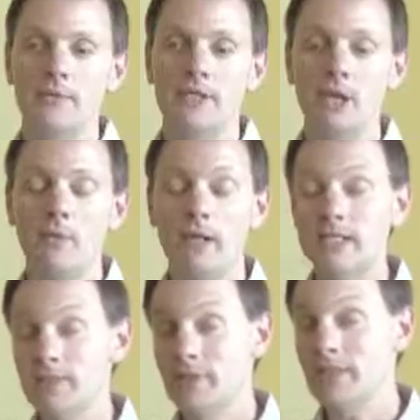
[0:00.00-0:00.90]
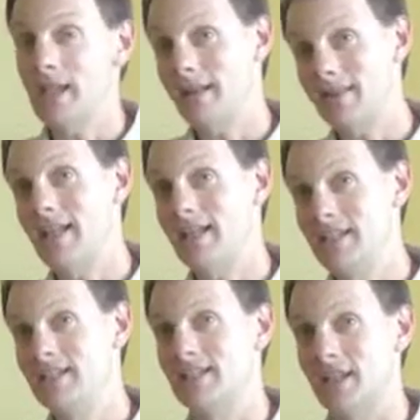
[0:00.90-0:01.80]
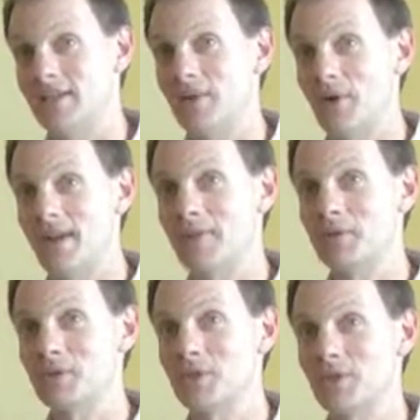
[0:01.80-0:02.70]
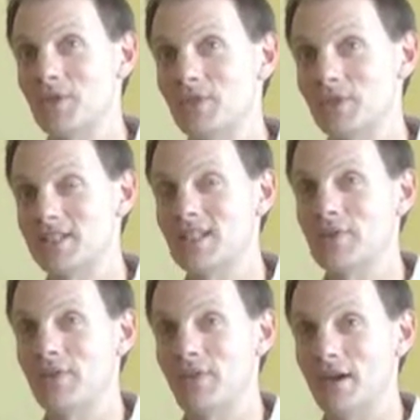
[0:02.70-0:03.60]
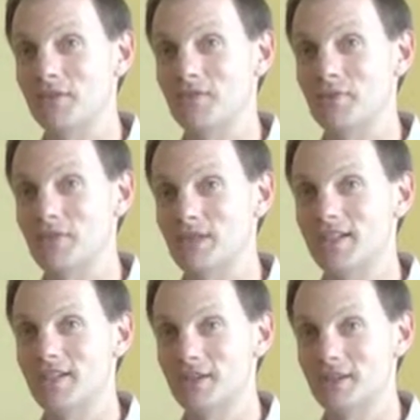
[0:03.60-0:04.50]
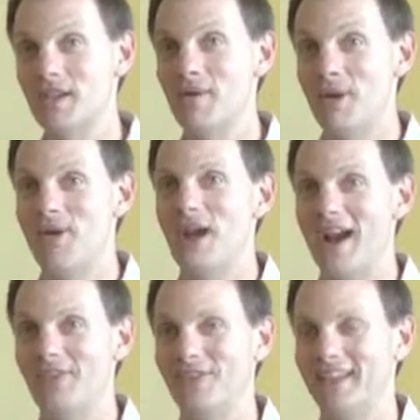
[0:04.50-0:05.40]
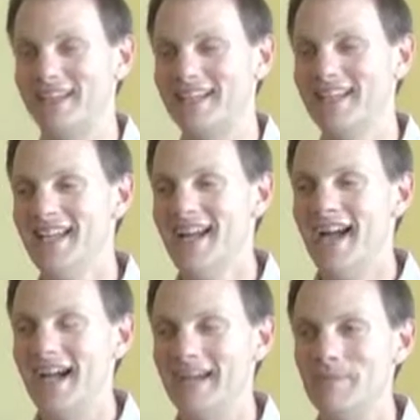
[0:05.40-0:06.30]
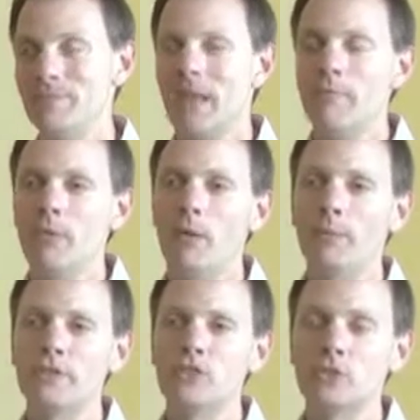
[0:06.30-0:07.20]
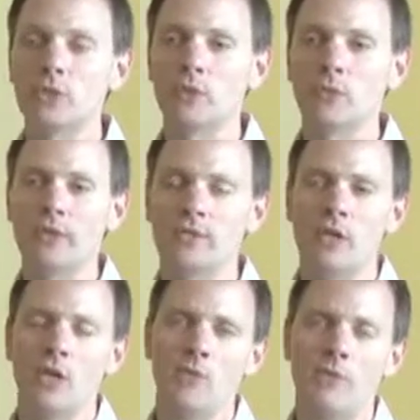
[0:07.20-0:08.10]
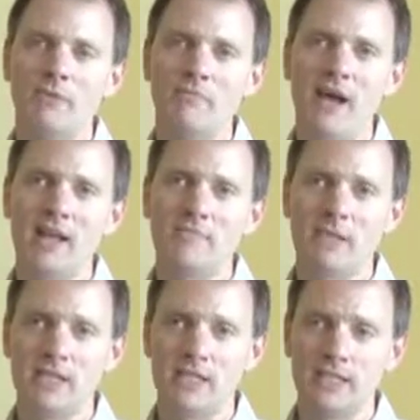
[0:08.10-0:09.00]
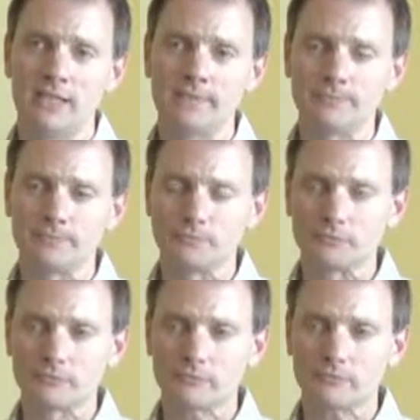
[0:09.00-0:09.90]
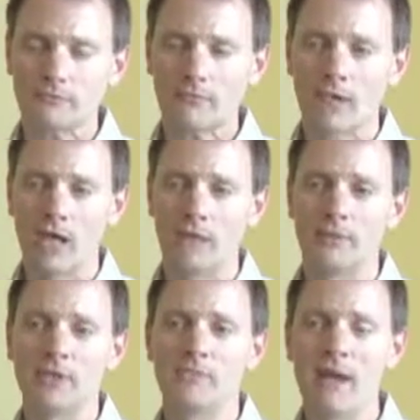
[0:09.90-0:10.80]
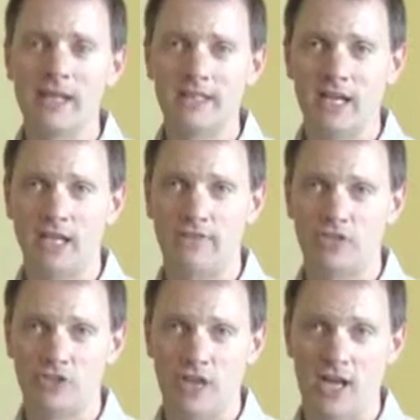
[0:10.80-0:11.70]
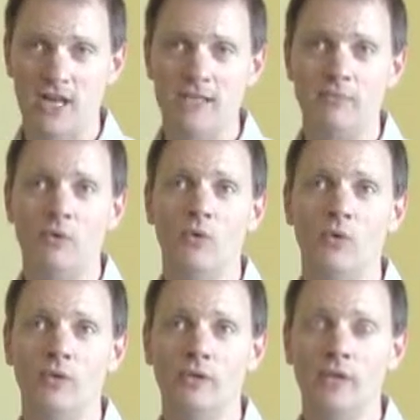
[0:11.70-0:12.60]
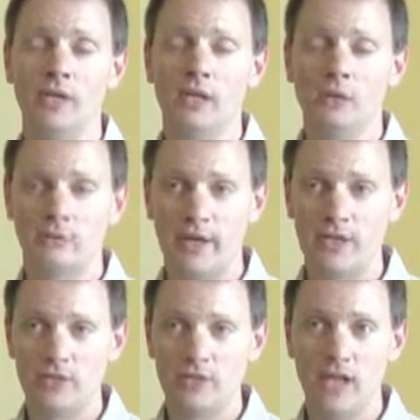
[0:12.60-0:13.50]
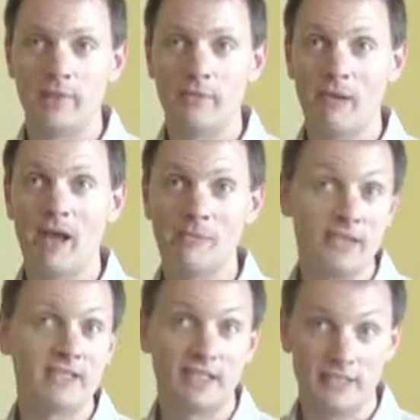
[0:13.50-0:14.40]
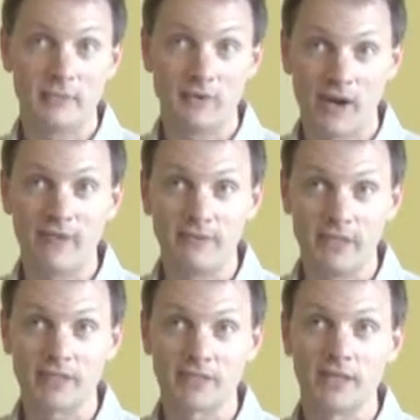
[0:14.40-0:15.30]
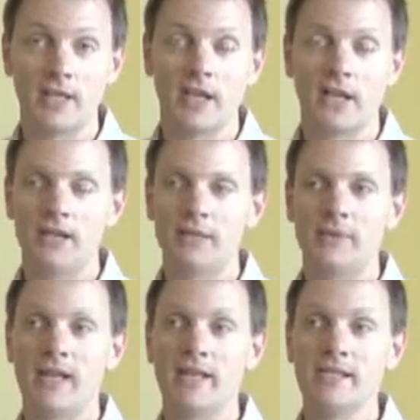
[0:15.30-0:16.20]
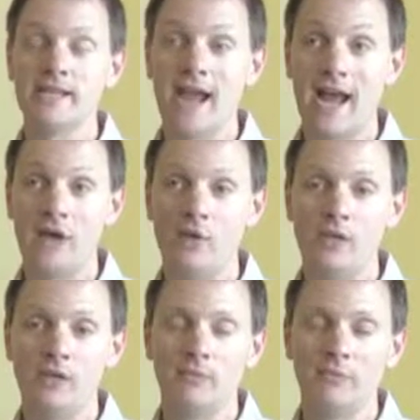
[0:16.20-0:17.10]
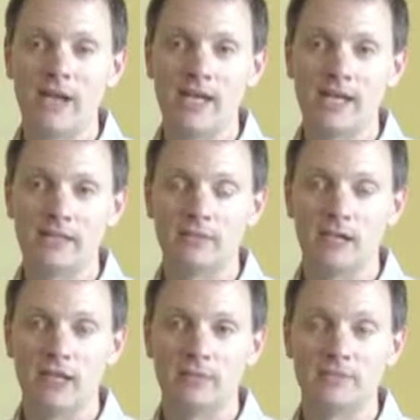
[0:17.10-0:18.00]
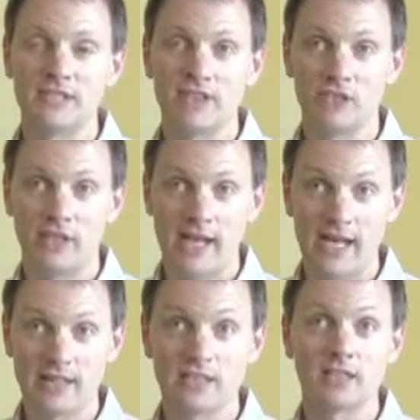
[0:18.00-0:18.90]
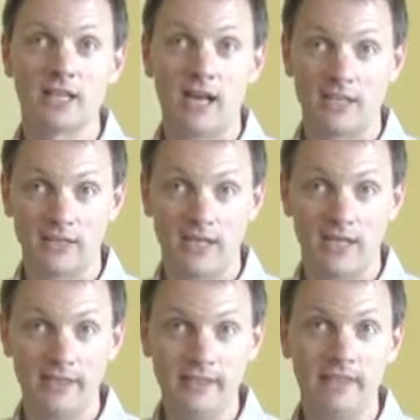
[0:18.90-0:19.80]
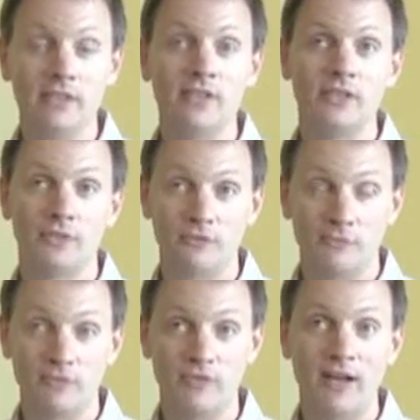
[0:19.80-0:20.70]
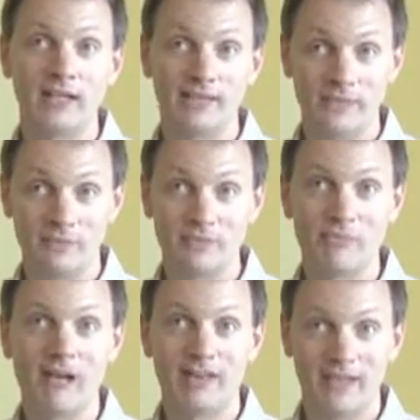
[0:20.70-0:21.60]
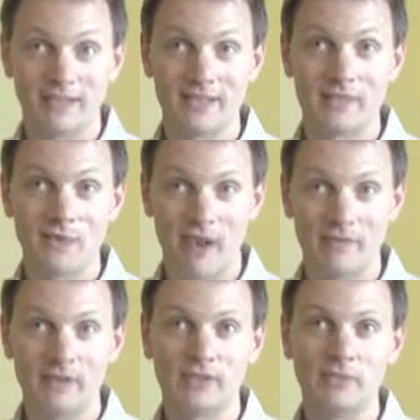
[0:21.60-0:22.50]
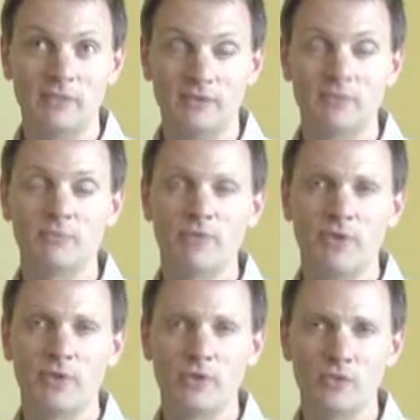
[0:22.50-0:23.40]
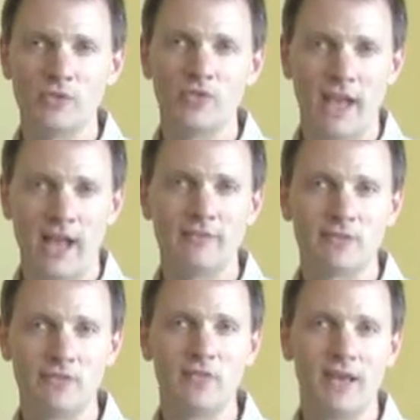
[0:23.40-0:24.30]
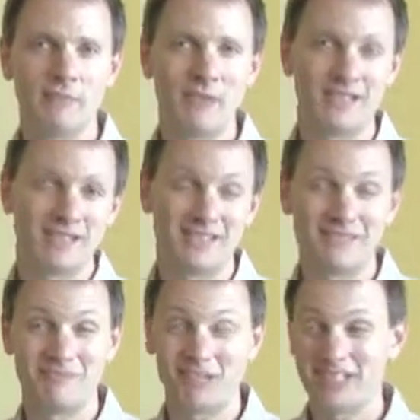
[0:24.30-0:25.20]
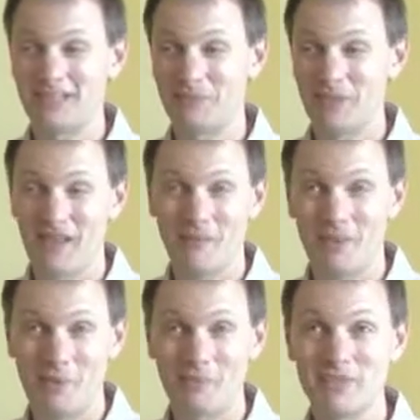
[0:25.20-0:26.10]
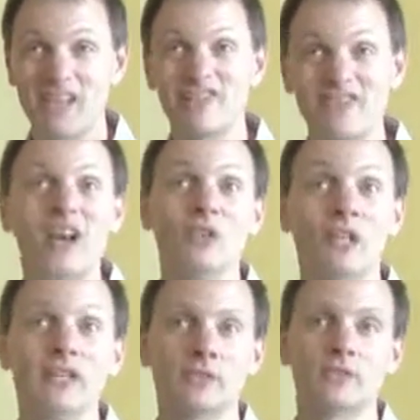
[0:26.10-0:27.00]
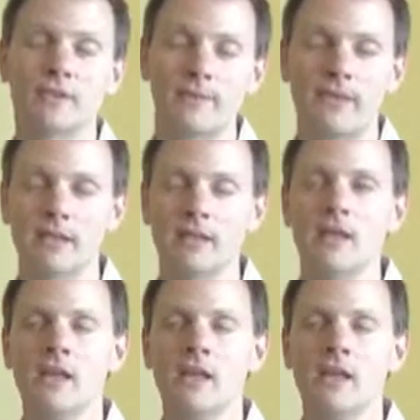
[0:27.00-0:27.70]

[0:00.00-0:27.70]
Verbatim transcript: You know what? It's really not that easy, and, and everyone's looking for the secret of how to reach that younger demographic. Um, but what we do, you know, when when we buy media, um, when you buy television time or radio time, you buy based on demographics. Uh, and now buying um, digital ads online, we're finally able to buy that demographically. Before you used to have to do that based, basically what the, what the website felt like or something.